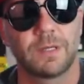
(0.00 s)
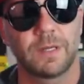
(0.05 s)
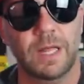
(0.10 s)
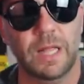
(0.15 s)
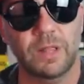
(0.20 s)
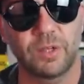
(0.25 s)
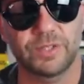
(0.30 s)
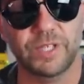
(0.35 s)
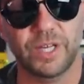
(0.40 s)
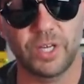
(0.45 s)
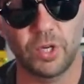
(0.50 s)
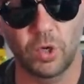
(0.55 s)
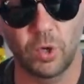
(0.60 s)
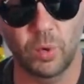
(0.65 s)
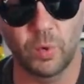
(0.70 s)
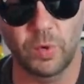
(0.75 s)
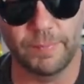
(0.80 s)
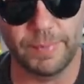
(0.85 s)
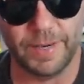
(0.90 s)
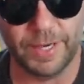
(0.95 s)
That looks like an
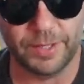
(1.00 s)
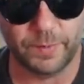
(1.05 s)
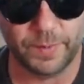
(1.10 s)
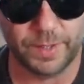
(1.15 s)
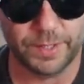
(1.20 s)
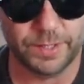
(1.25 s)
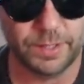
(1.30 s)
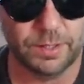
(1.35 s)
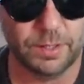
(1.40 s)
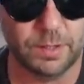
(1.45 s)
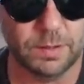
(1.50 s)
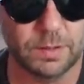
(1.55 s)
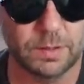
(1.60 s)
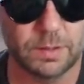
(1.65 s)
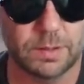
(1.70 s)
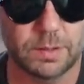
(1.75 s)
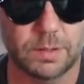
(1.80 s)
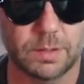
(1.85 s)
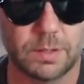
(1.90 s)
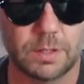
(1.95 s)
old one, by the way, too.
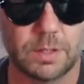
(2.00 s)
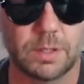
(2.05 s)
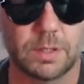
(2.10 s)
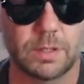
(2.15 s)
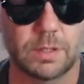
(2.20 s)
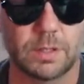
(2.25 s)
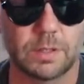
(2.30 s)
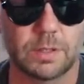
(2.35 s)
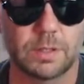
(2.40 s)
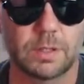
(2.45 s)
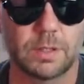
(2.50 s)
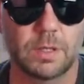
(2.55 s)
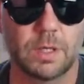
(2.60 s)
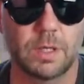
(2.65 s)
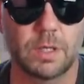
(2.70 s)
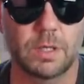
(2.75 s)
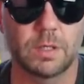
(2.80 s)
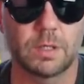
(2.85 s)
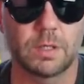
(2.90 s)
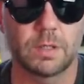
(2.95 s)

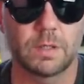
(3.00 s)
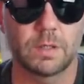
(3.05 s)
Huh.